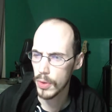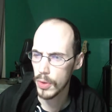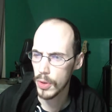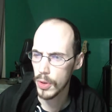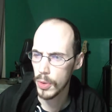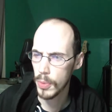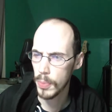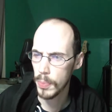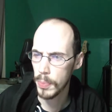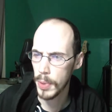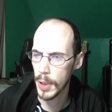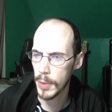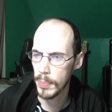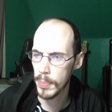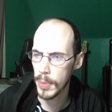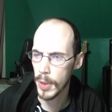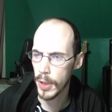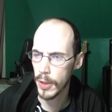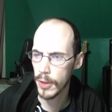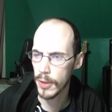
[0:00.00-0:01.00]

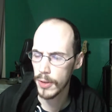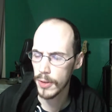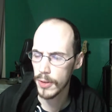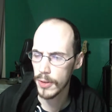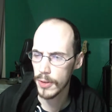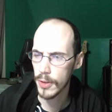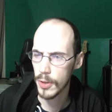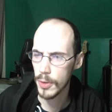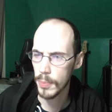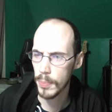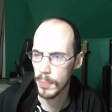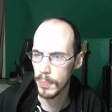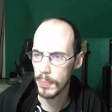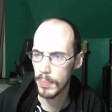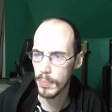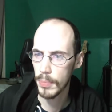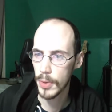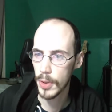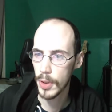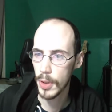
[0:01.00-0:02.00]
Tubeppa?
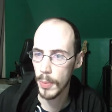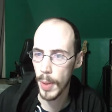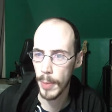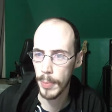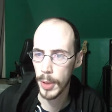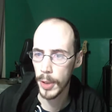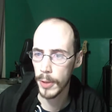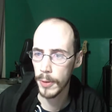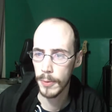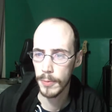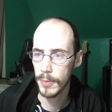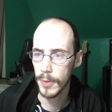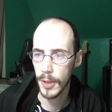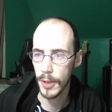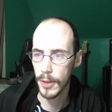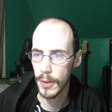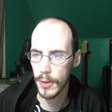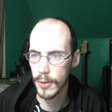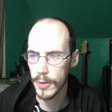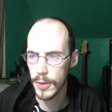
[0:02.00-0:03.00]
Tubeppa? I
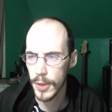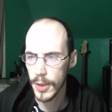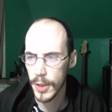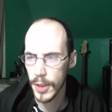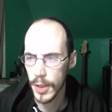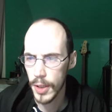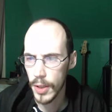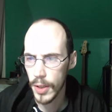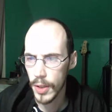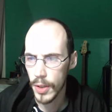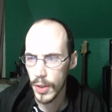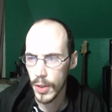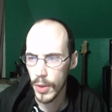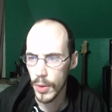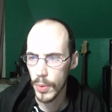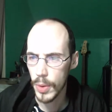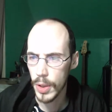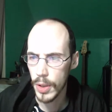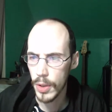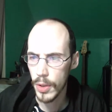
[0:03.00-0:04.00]
don't know.
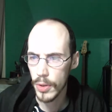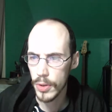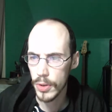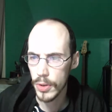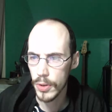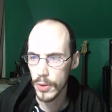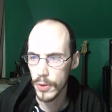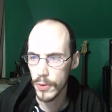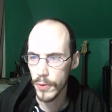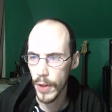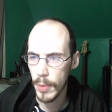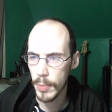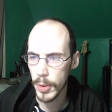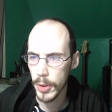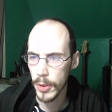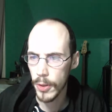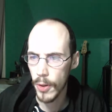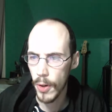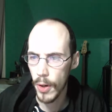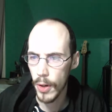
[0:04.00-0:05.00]
Queen Duzal's family
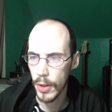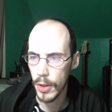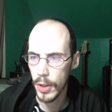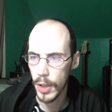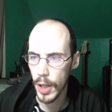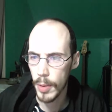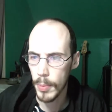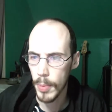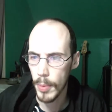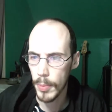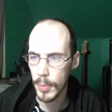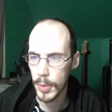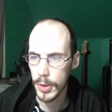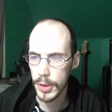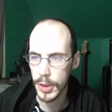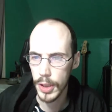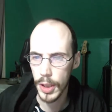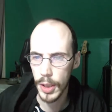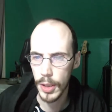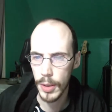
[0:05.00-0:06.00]
guard, 8 members,
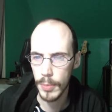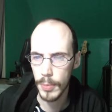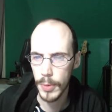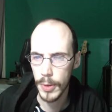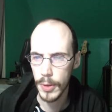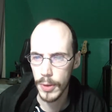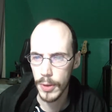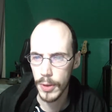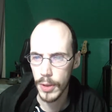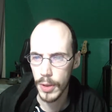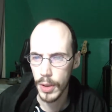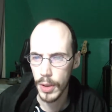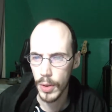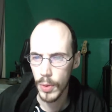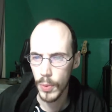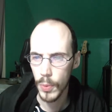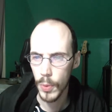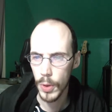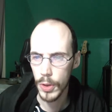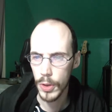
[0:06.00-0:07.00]
same.
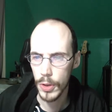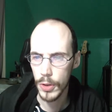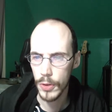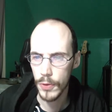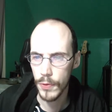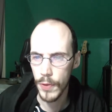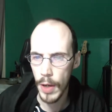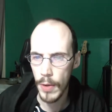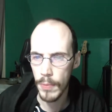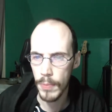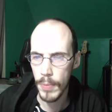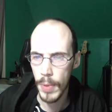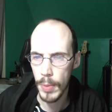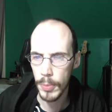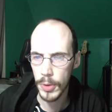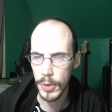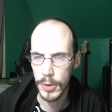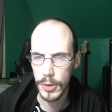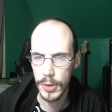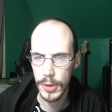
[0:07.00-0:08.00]
Workers, 5
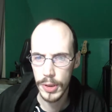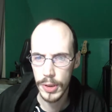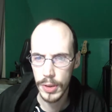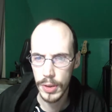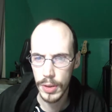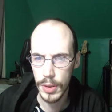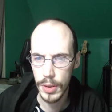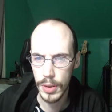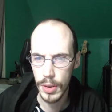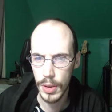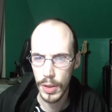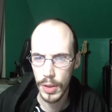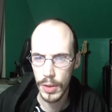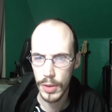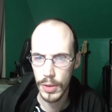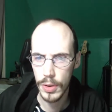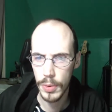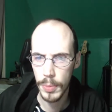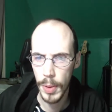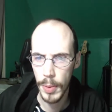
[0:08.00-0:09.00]
members.
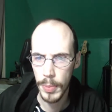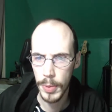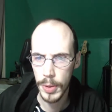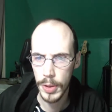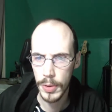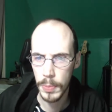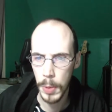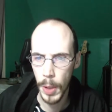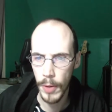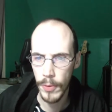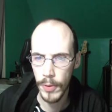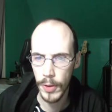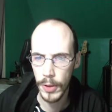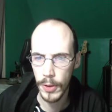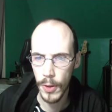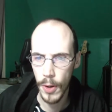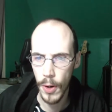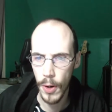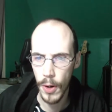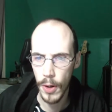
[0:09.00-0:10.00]
Tubeppa's private
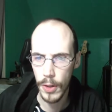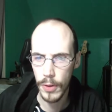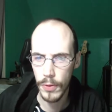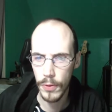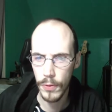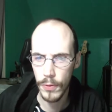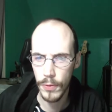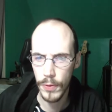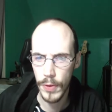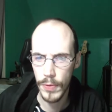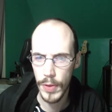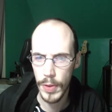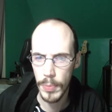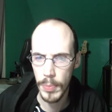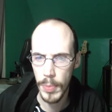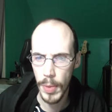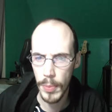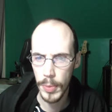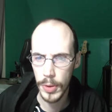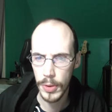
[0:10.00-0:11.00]
guard, 15
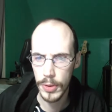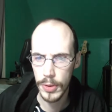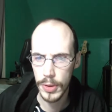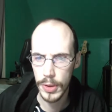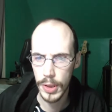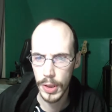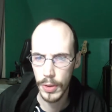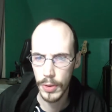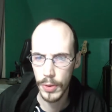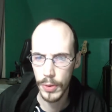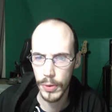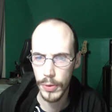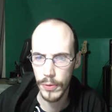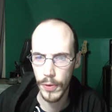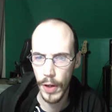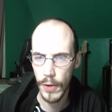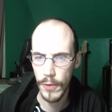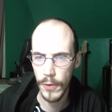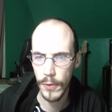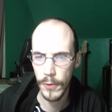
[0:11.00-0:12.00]
members, including
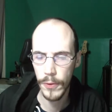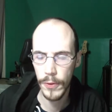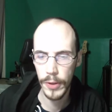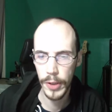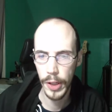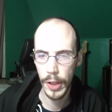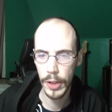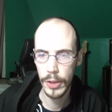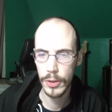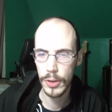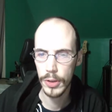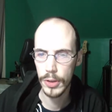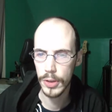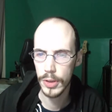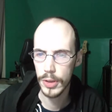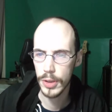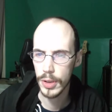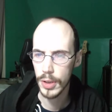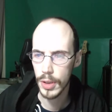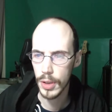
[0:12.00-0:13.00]
5 affiliate hunters.